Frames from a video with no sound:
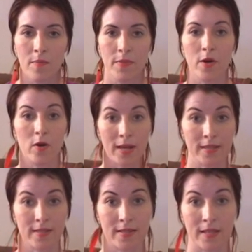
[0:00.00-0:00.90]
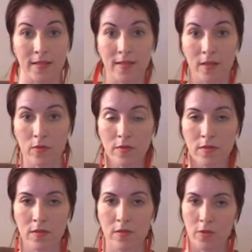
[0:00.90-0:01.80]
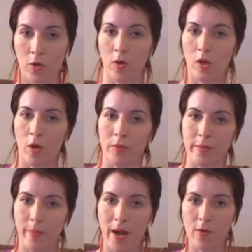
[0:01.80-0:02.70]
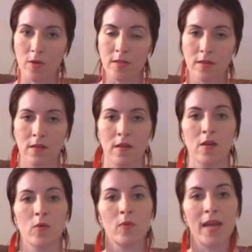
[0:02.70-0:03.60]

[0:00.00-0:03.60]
There are 8 distinct signals to go along with the powers. We